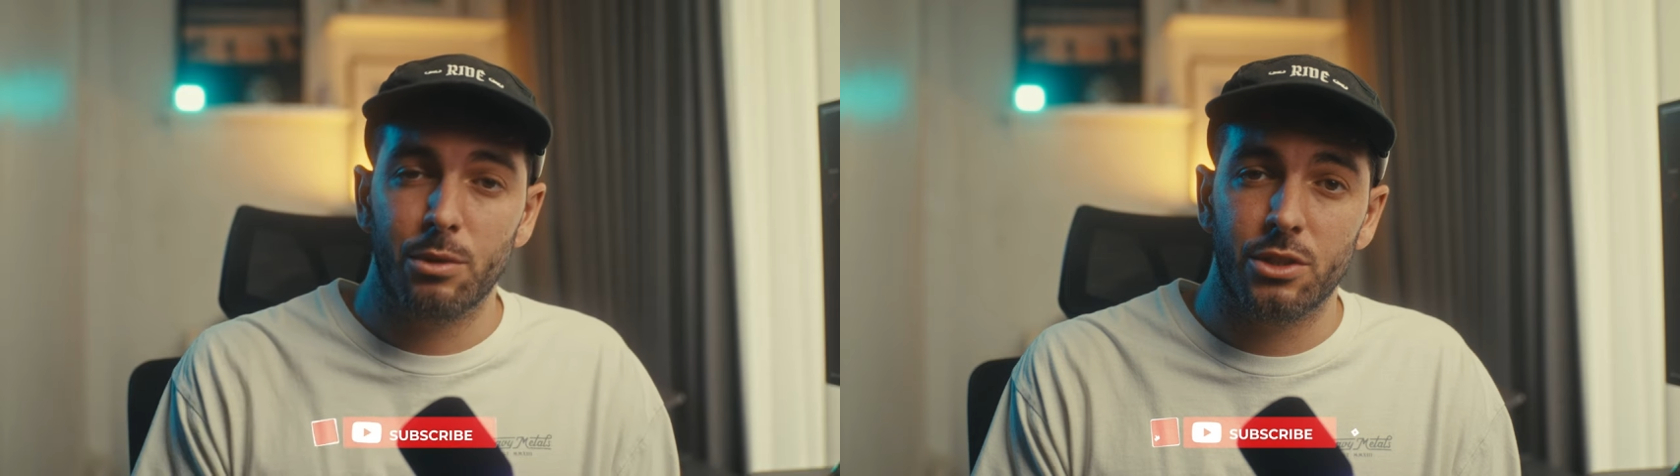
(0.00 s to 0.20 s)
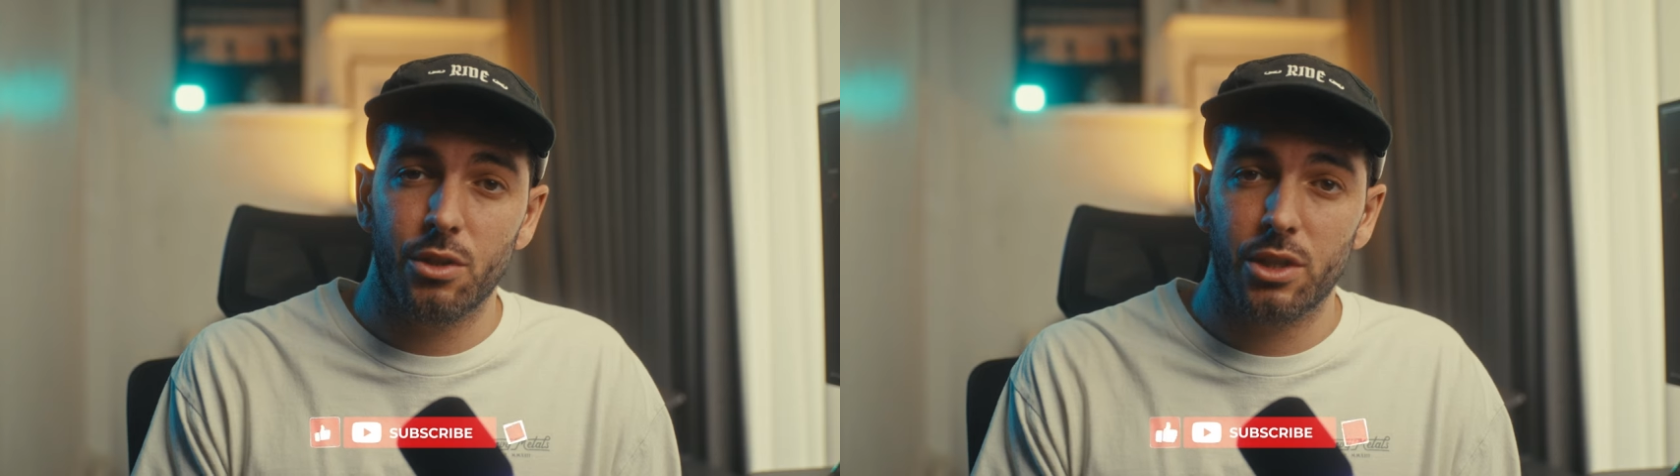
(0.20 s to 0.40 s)

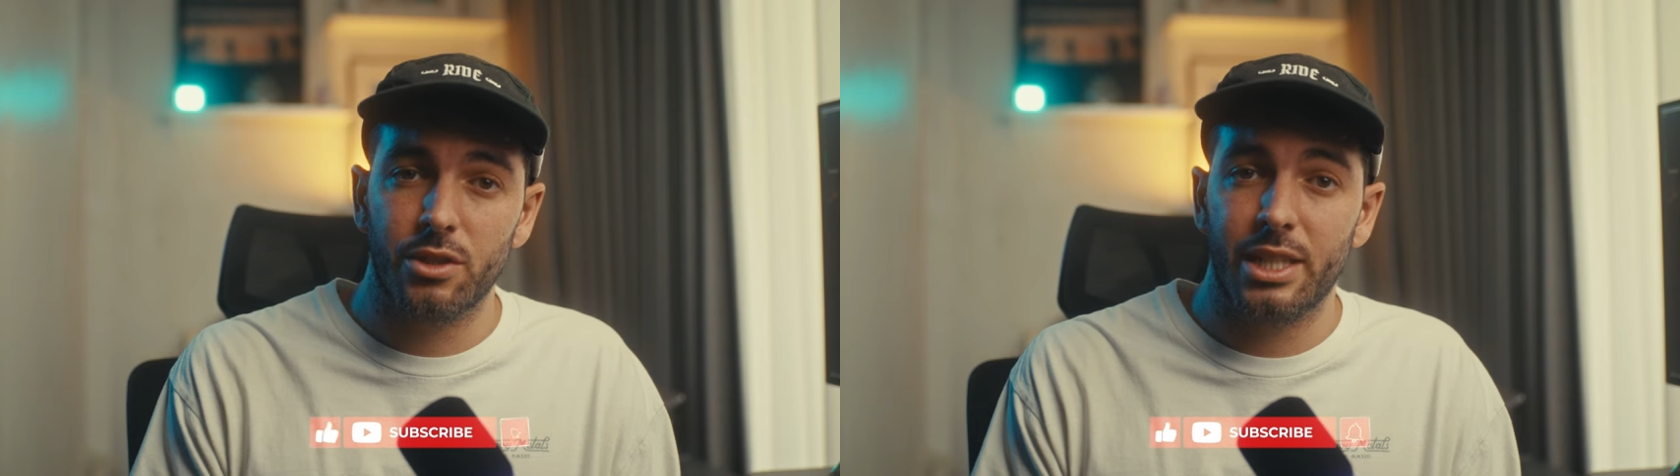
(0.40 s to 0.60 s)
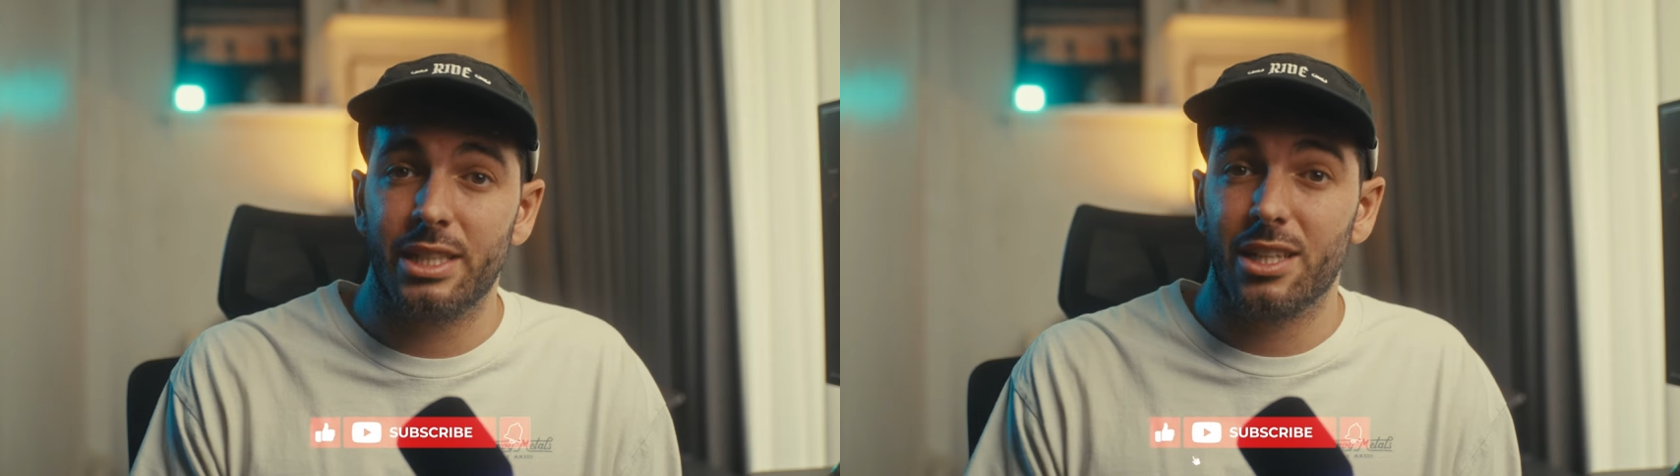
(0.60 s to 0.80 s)
with Joker
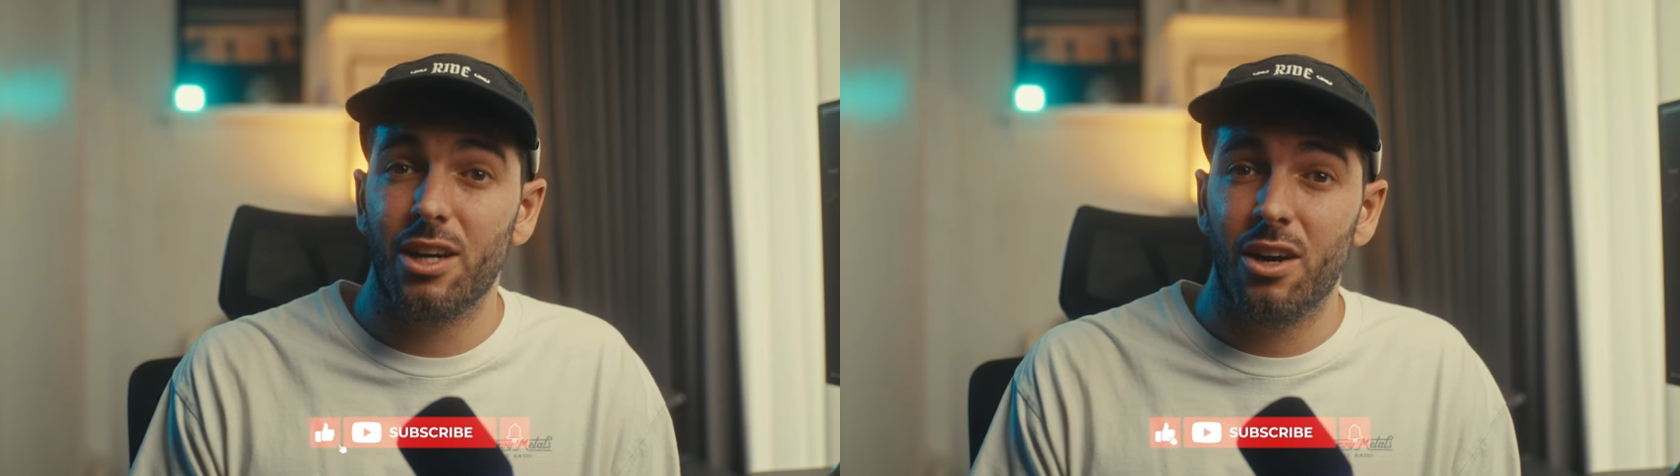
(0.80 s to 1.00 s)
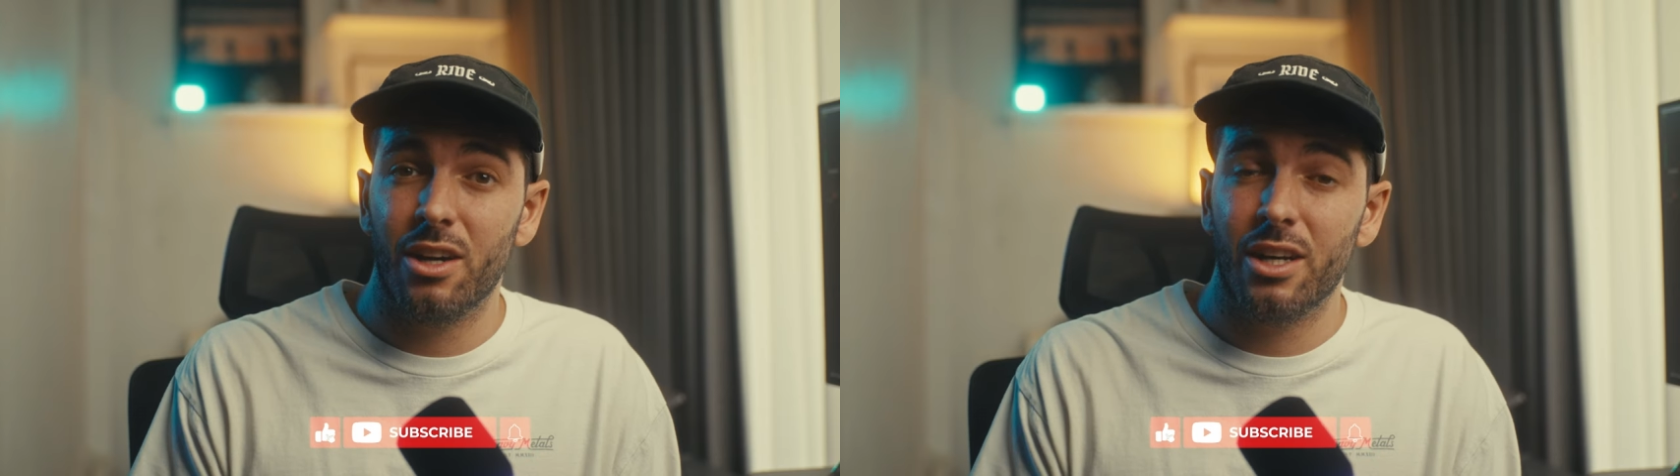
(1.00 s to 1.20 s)
in the
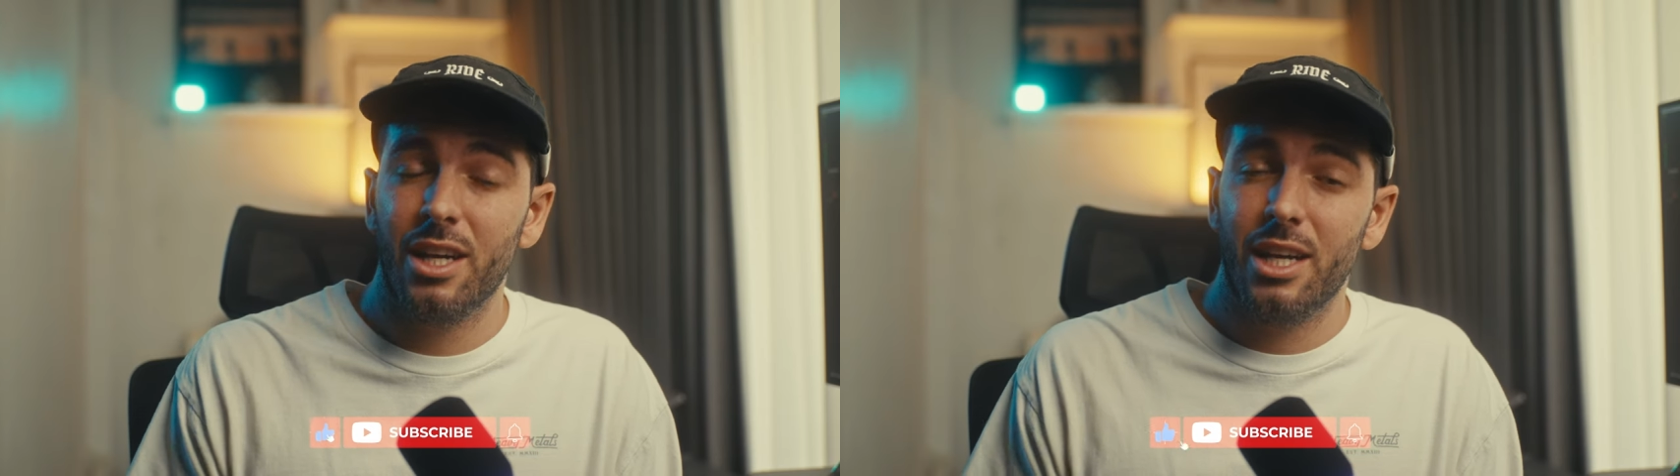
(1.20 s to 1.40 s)
car